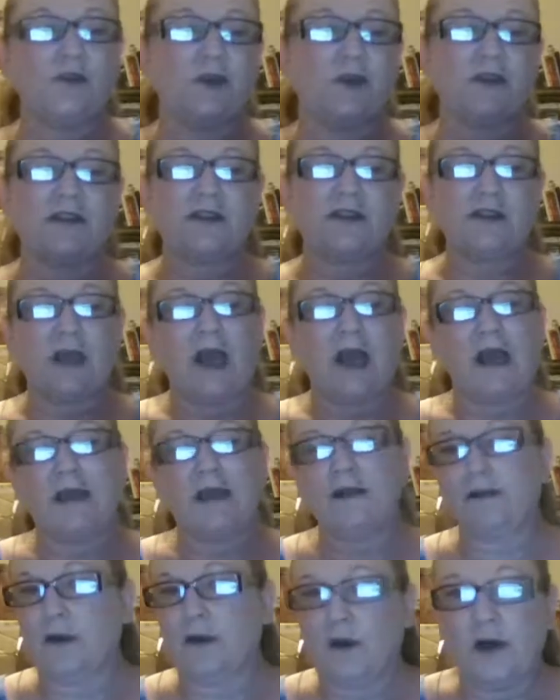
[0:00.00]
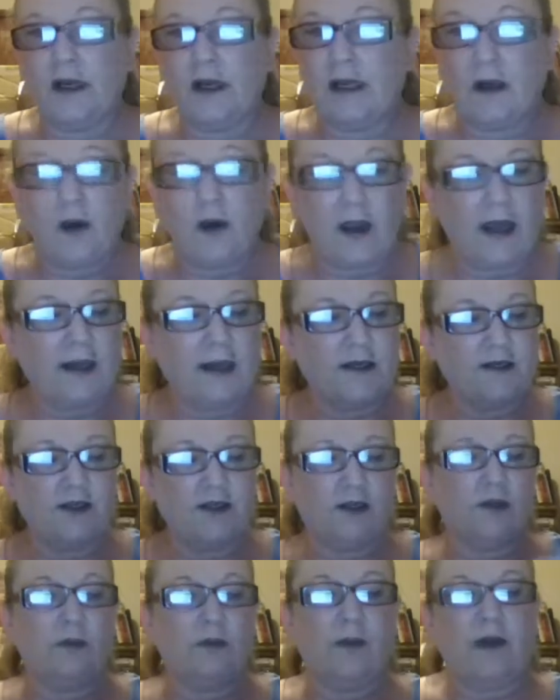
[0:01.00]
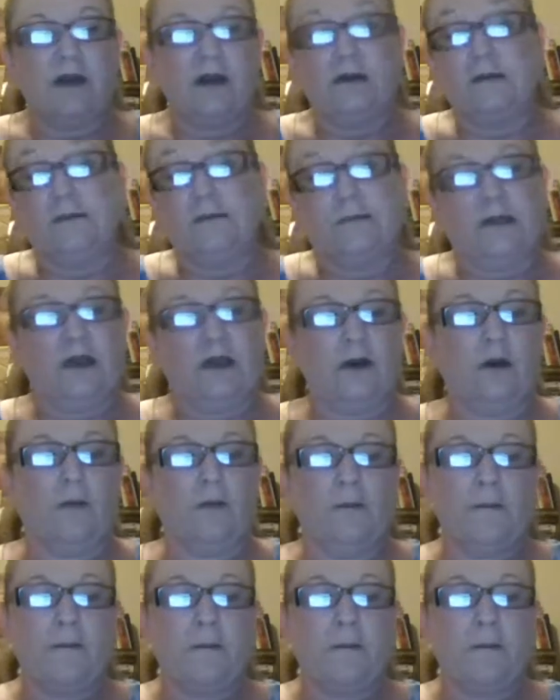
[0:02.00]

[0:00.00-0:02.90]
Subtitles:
which I already know how to do, but you know.